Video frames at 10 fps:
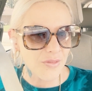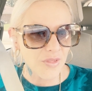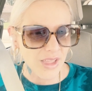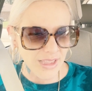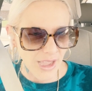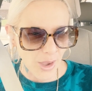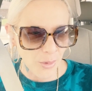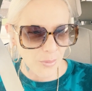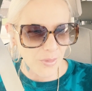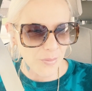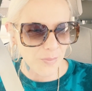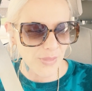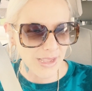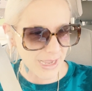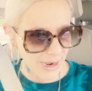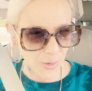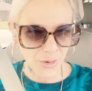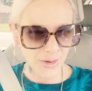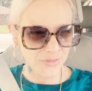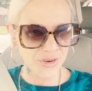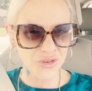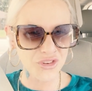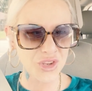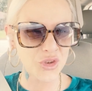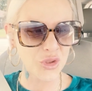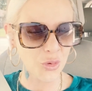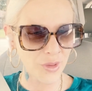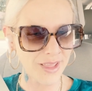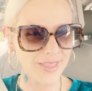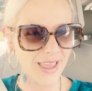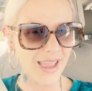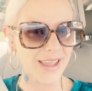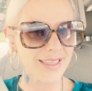Like how like how often is she doing that?